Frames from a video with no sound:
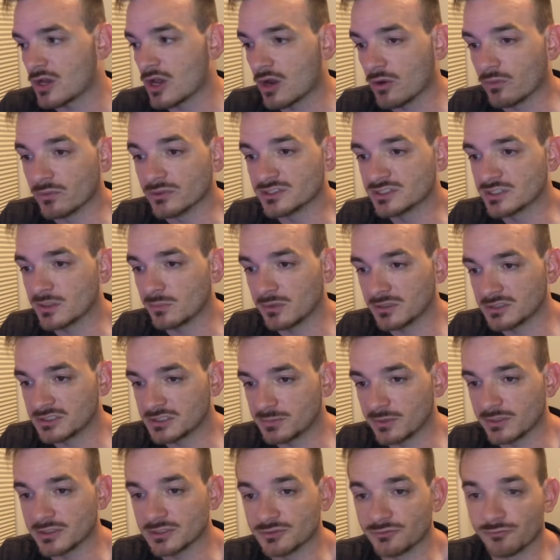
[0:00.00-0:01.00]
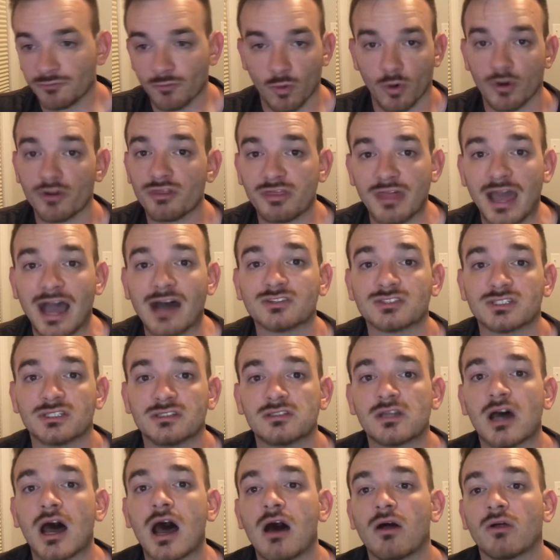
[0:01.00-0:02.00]
When someone spends
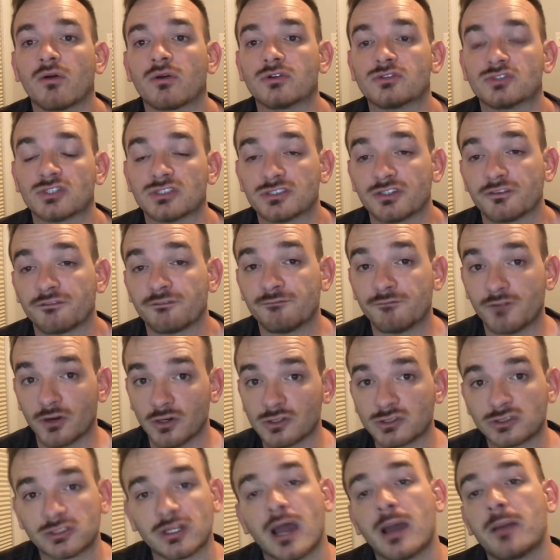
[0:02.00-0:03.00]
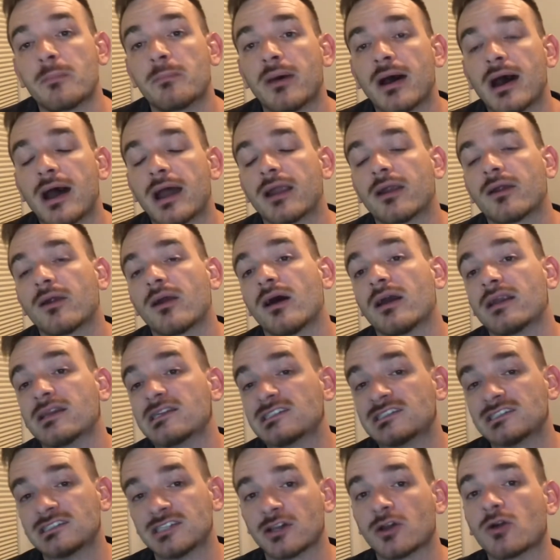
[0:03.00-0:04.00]
$4,000 as a first-time buyer on a
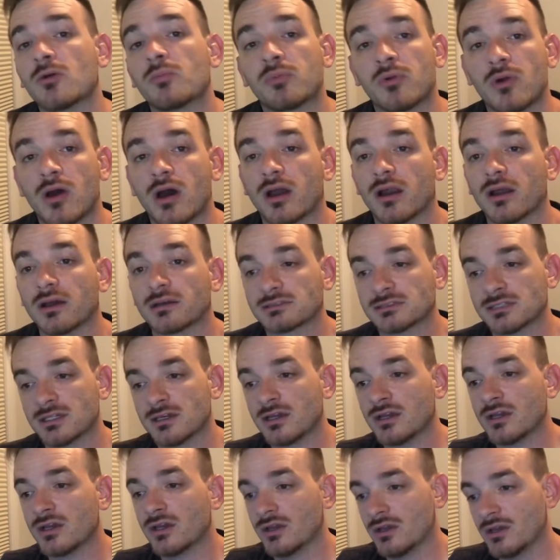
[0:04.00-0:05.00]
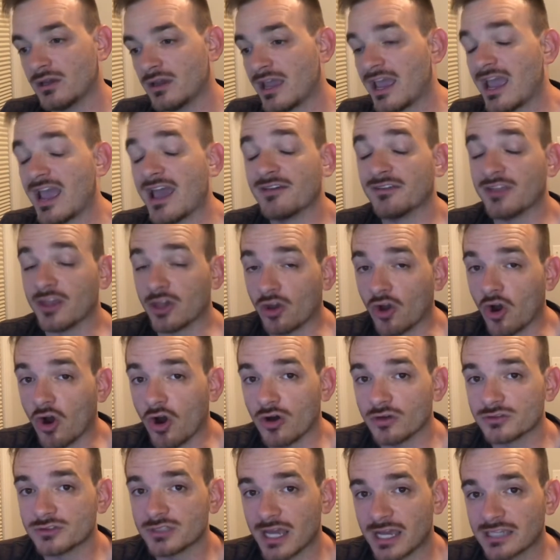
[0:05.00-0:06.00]
single product, and they
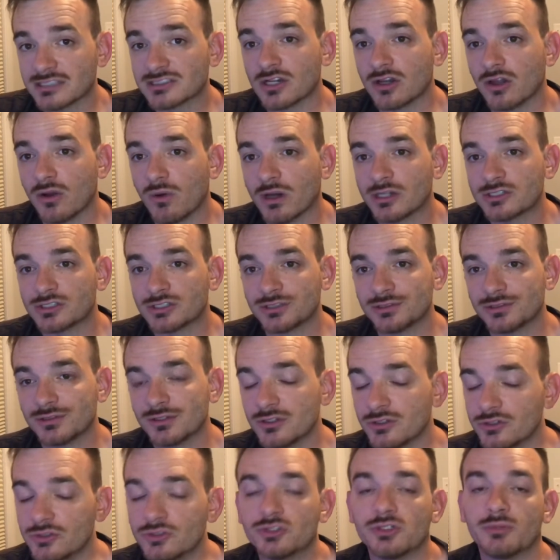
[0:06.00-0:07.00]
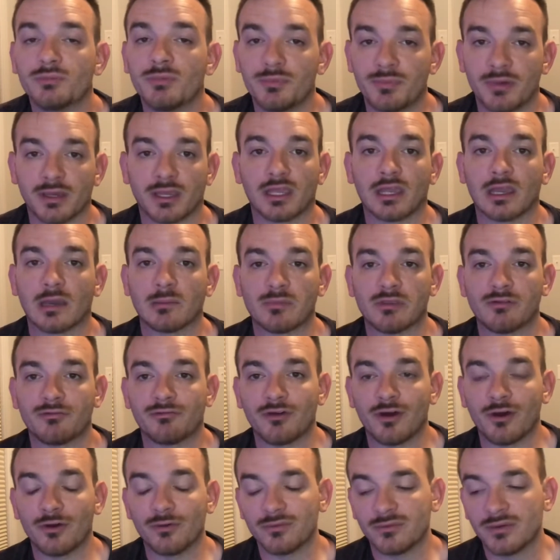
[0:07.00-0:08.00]
call to ask a question, you should be picking up the
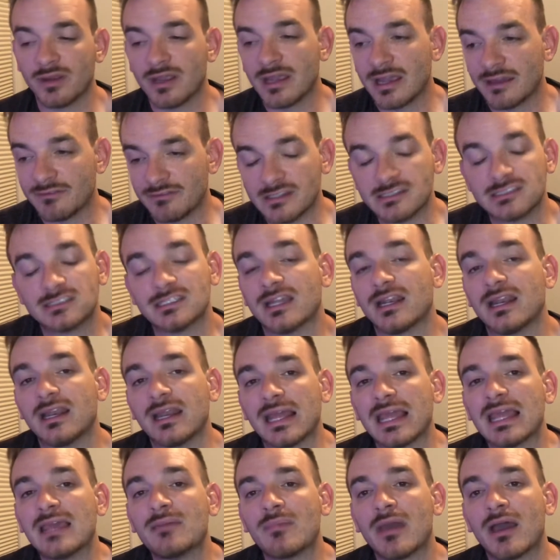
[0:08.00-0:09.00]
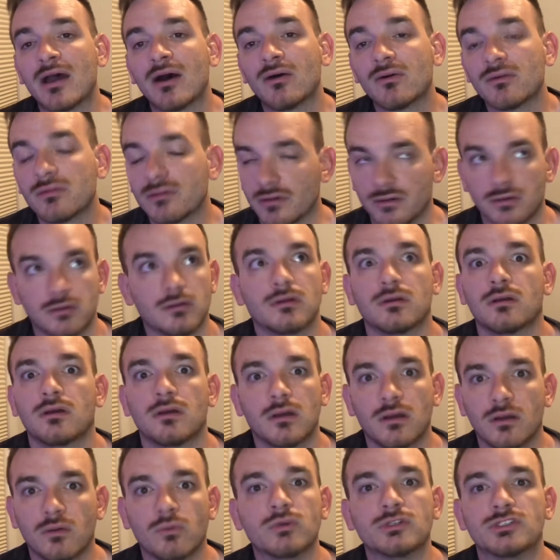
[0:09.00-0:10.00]
phone. If they send an email,
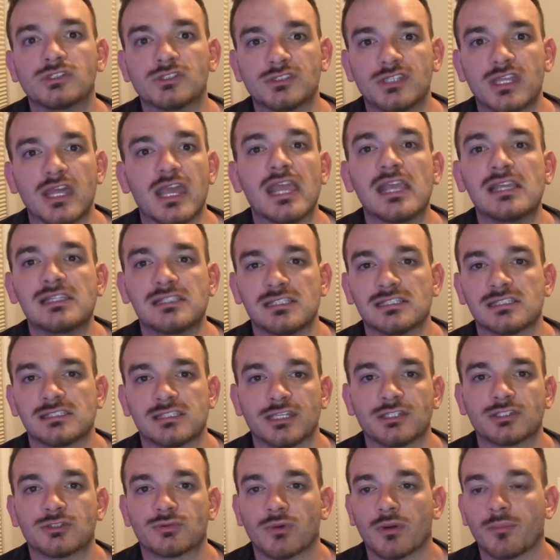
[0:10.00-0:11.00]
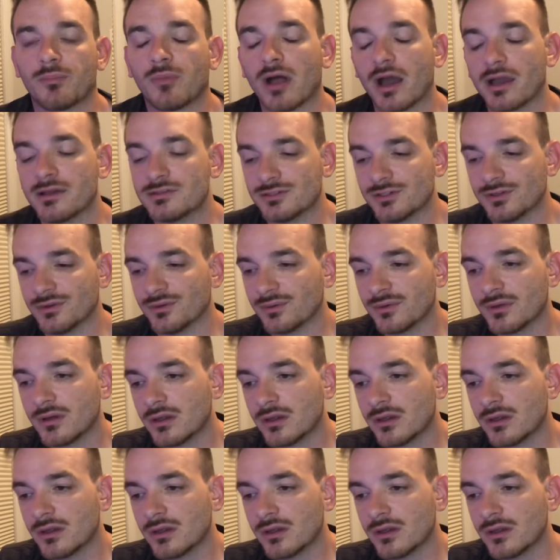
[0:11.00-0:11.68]
which is the easiest thing to reply to,